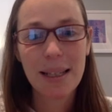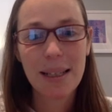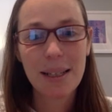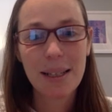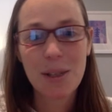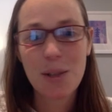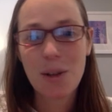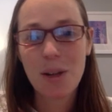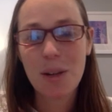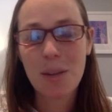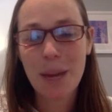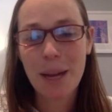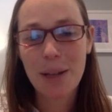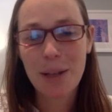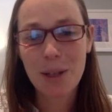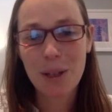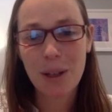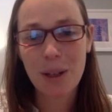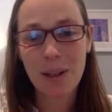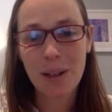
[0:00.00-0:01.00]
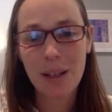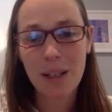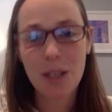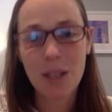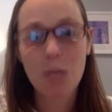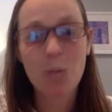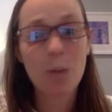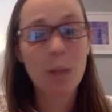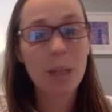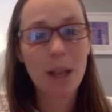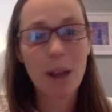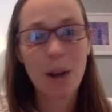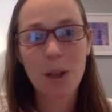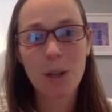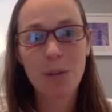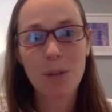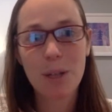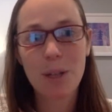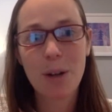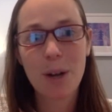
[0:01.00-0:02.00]
So you can imagine it's really hard
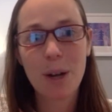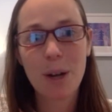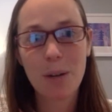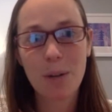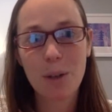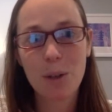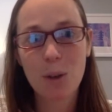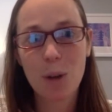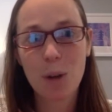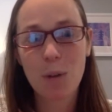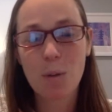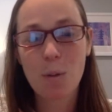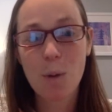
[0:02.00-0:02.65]
to figure out if a drug